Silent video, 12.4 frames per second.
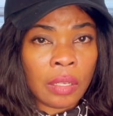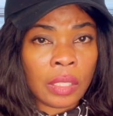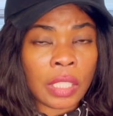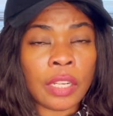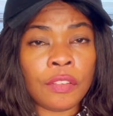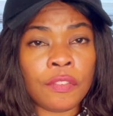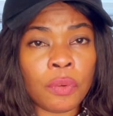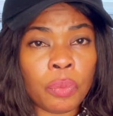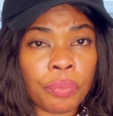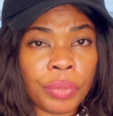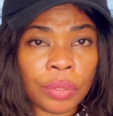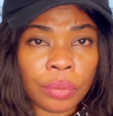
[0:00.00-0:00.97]

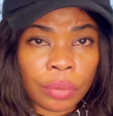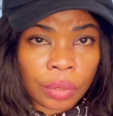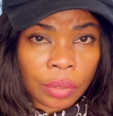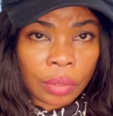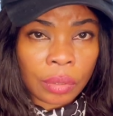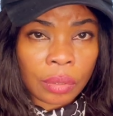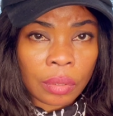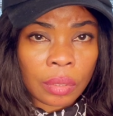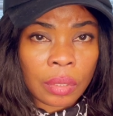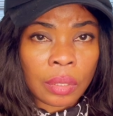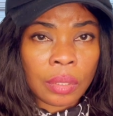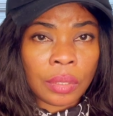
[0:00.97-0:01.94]
telephone bills.
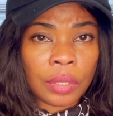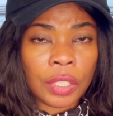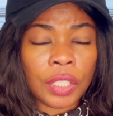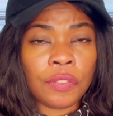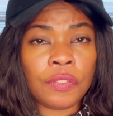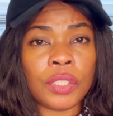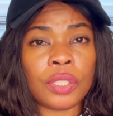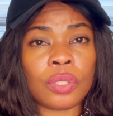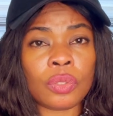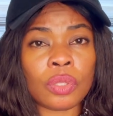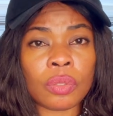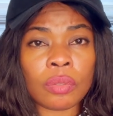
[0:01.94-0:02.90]
If
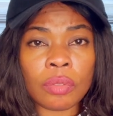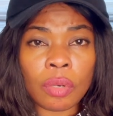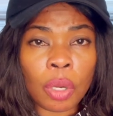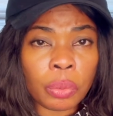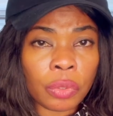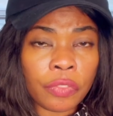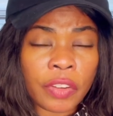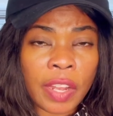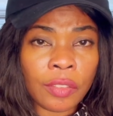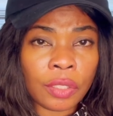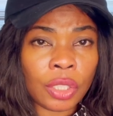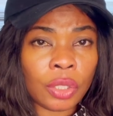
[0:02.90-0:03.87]
it's up to
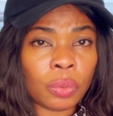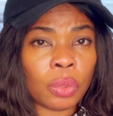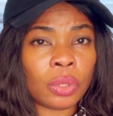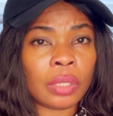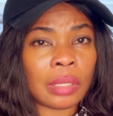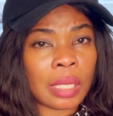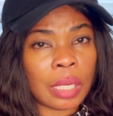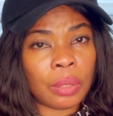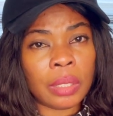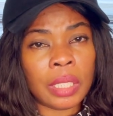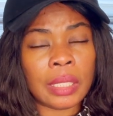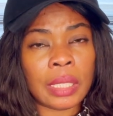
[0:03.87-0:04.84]
five hundred zloty,
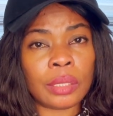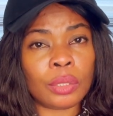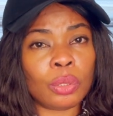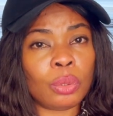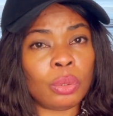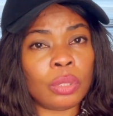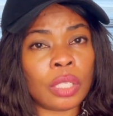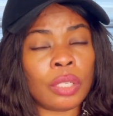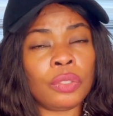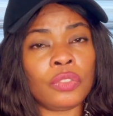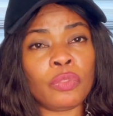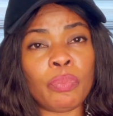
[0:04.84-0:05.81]
calculate that. So now
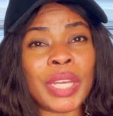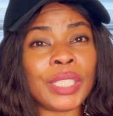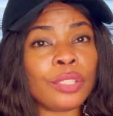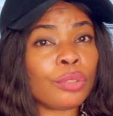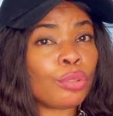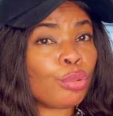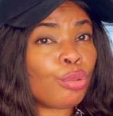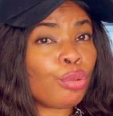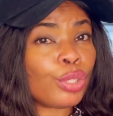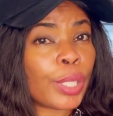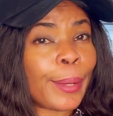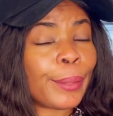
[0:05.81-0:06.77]
you spent
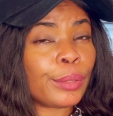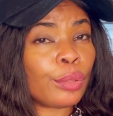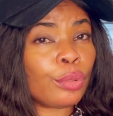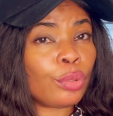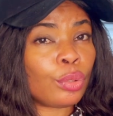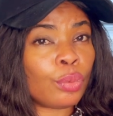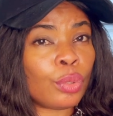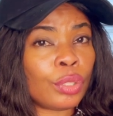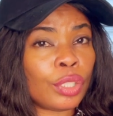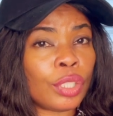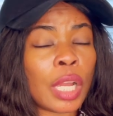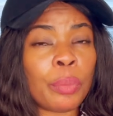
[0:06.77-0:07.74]
two thousand
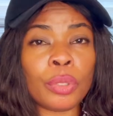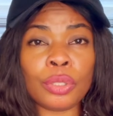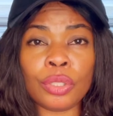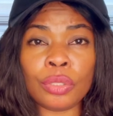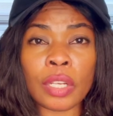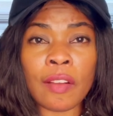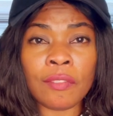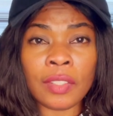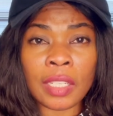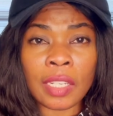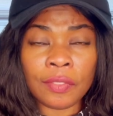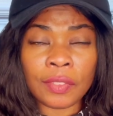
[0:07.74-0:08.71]
zloty. How much do you have
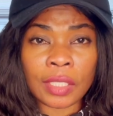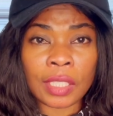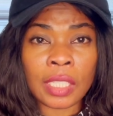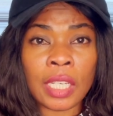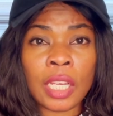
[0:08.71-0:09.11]
left?